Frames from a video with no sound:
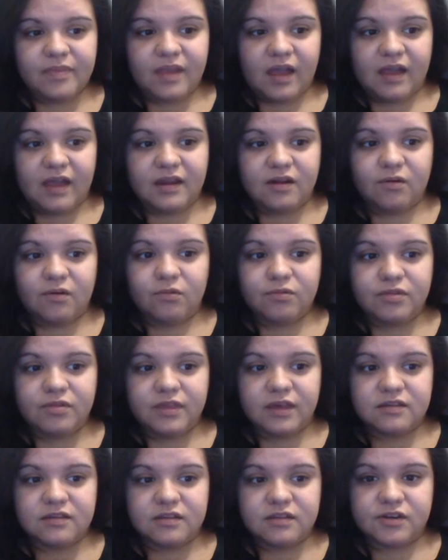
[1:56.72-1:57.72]
I don't
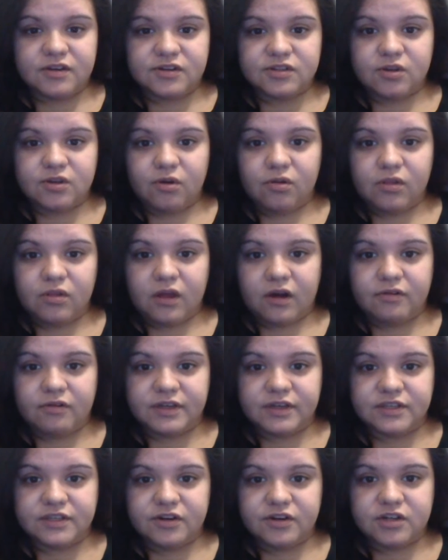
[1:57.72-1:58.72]
think that there's a whole lot of
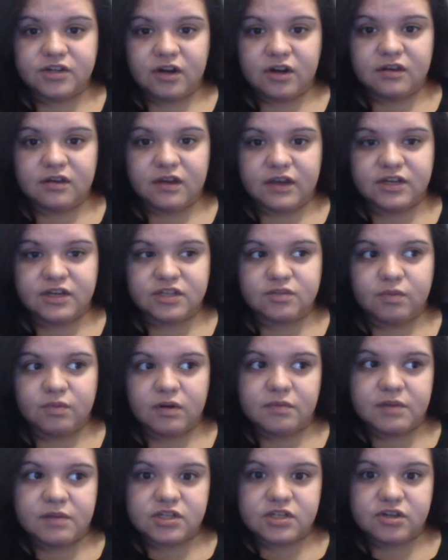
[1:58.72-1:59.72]
research on it. I just want
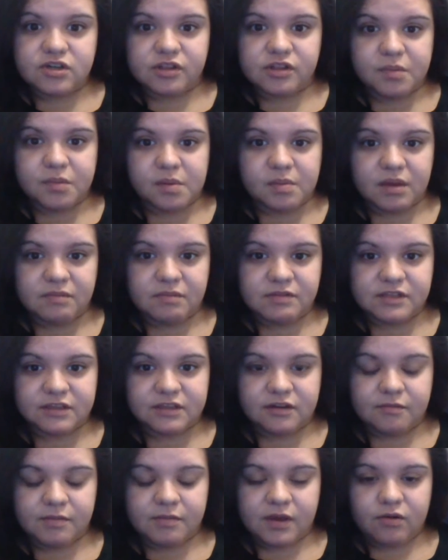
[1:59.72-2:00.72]
to make sure that my baby's
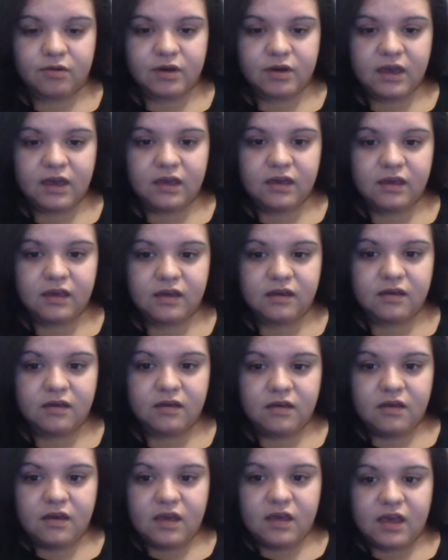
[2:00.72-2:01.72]
going to be okay.
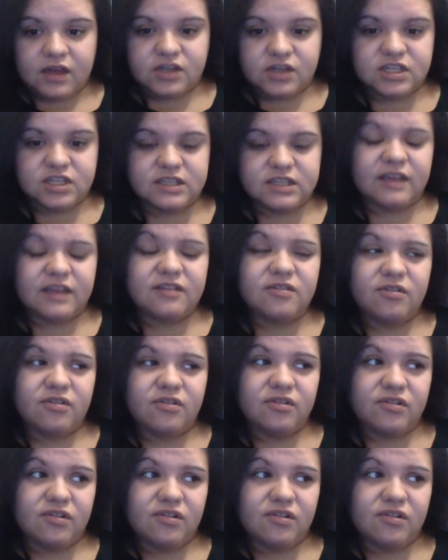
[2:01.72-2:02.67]
And she's like, no.